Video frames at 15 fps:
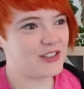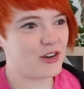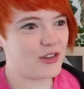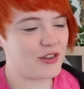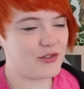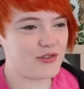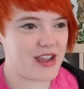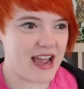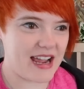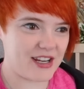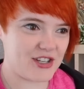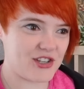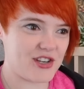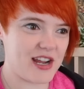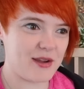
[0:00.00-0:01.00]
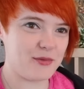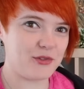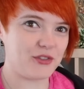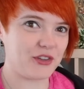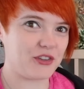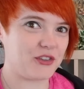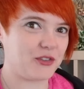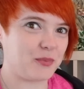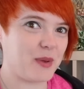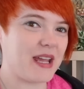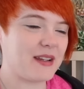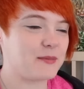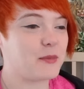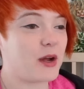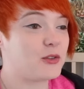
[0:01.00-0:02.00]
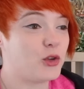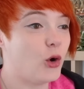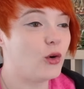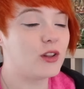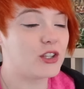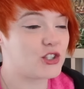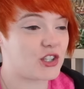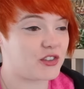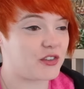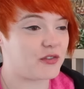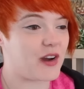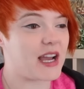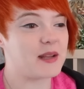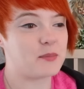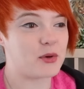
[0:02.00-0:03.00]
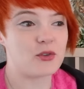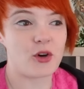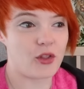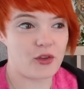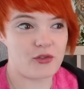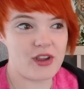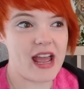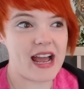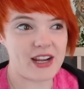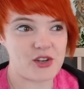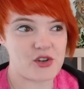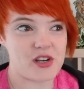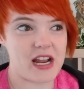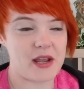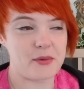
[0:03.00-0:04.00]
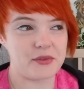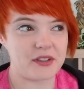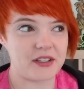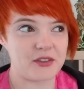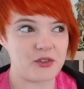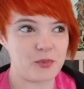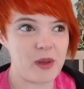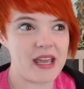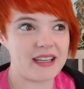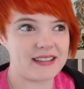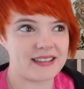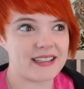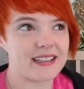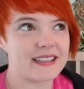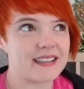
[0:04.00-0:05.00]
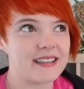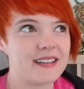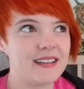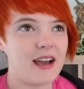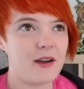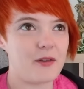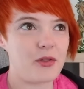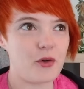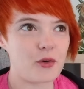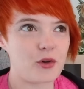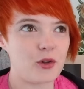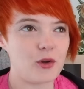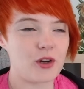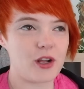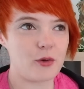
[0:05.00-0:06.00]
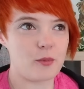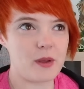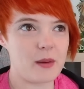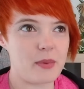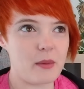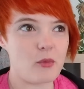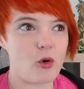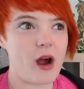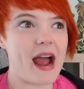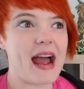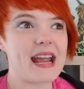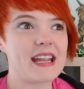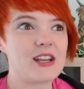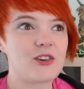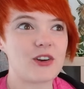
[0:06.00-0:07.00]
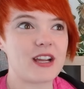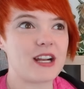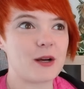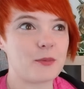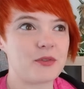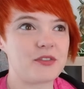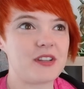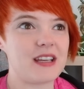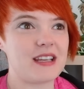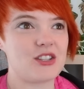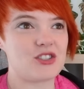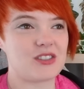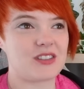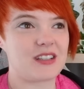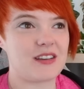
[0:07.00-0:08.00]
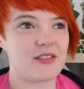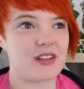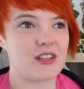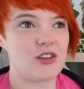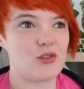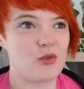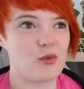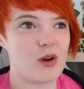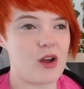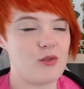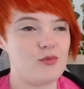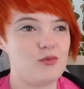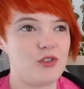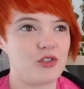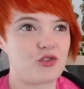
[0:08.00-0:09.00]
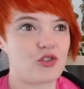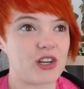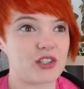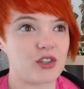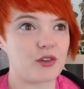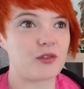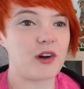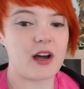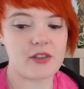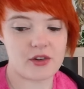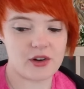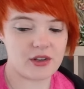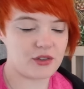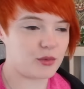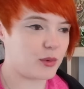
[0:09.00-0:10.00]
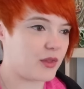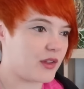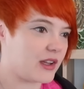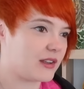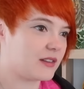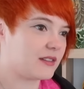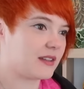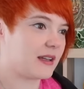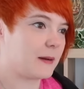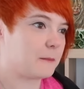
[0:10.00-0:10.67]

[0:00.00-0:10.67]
not the reaction I was expecting. Totally justified, but not the reaction I was expecting. I thought Claudia would be a bit more angry and upset, just given, you know, how strict her father is with things.